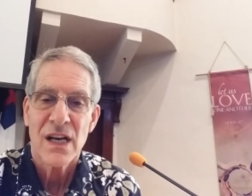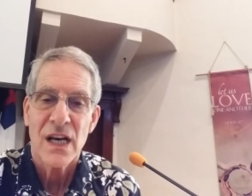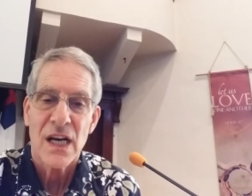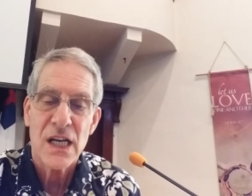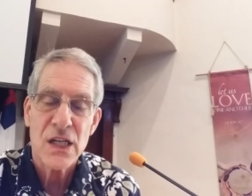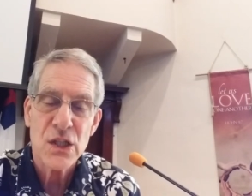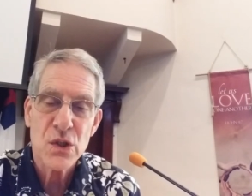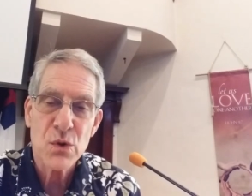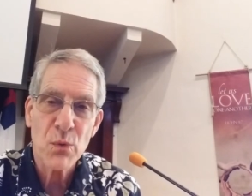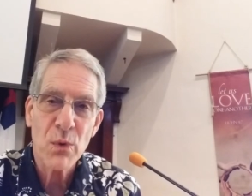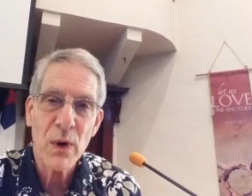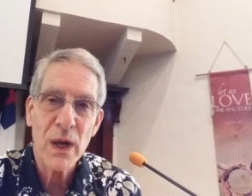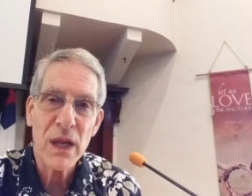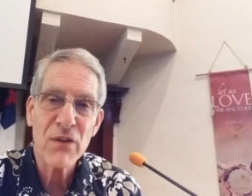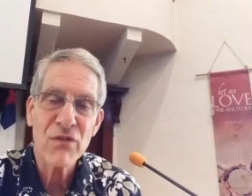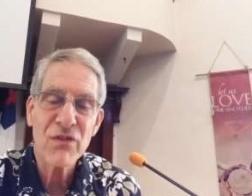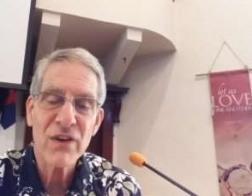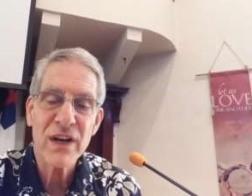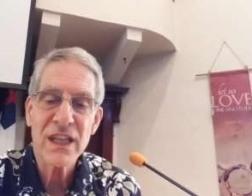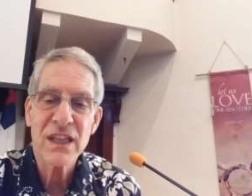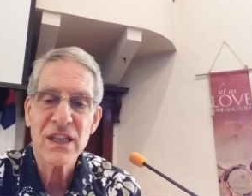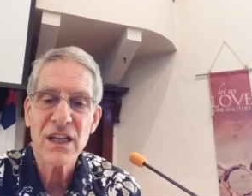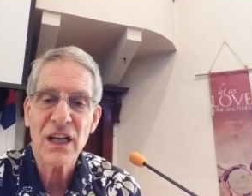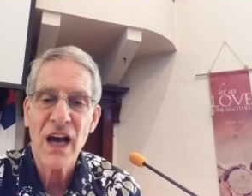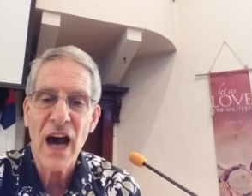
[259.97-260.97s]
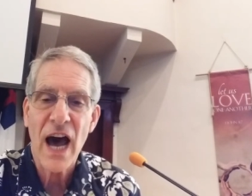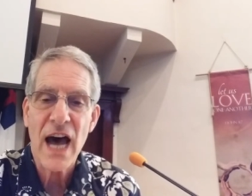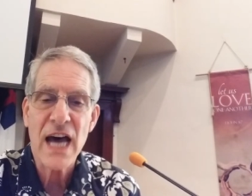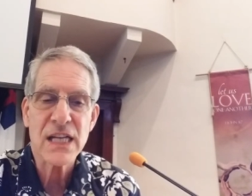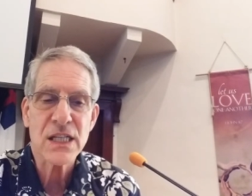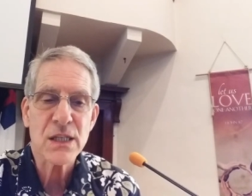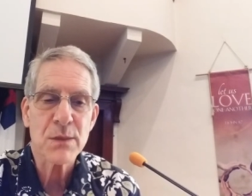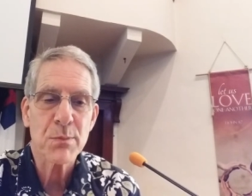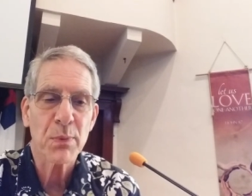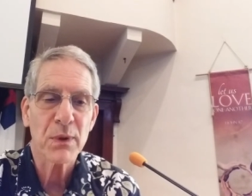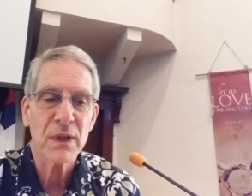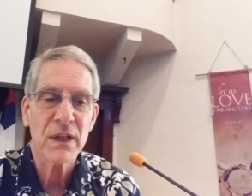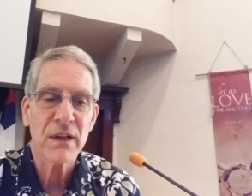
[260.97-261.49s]
As we read the
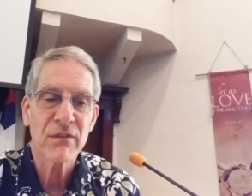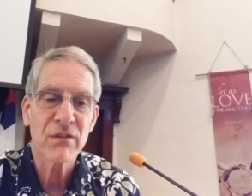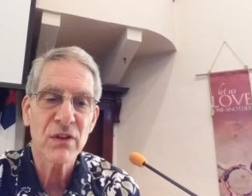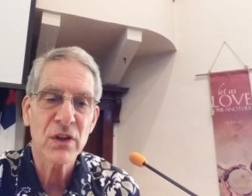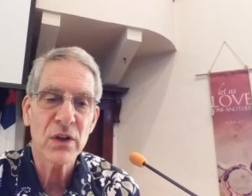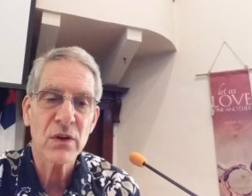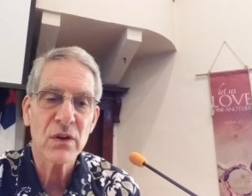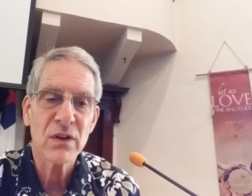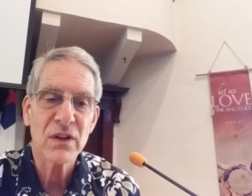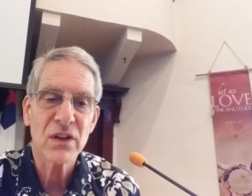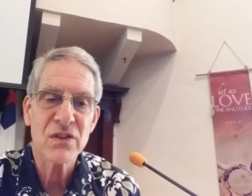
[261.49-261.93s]
Gospel of Luke,